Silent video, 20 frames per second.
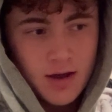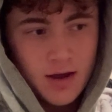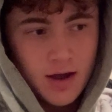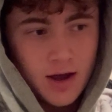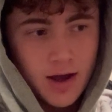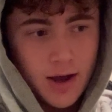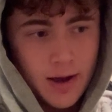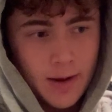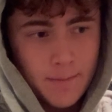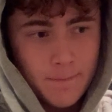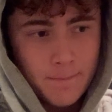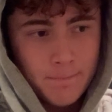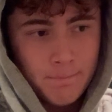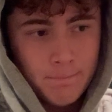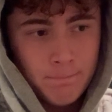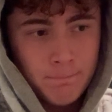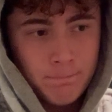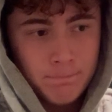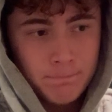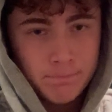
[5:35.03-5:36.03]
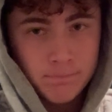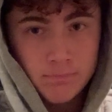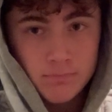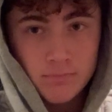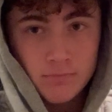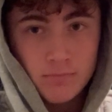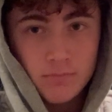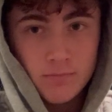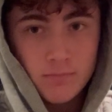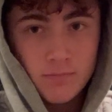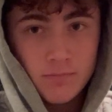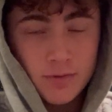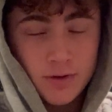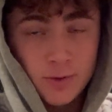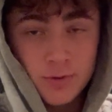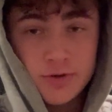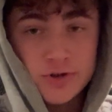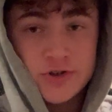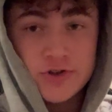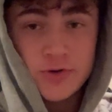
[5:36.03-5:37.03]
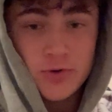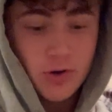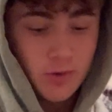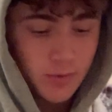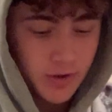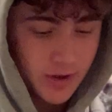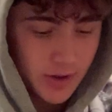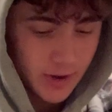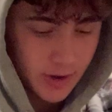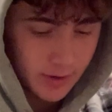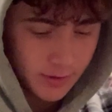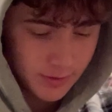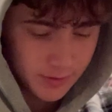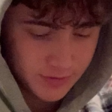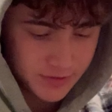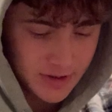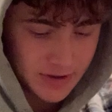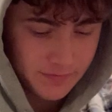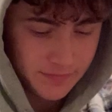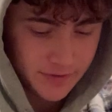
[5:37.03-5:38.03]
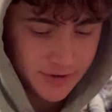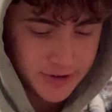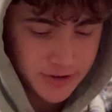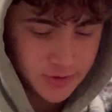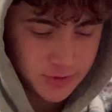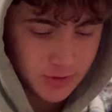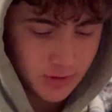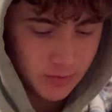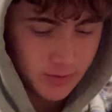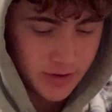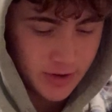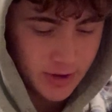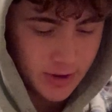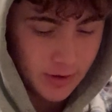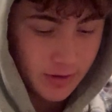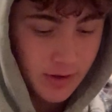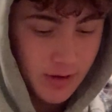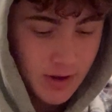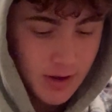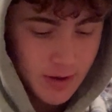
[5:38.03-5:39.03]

But it was a short window. It was definitely a short window.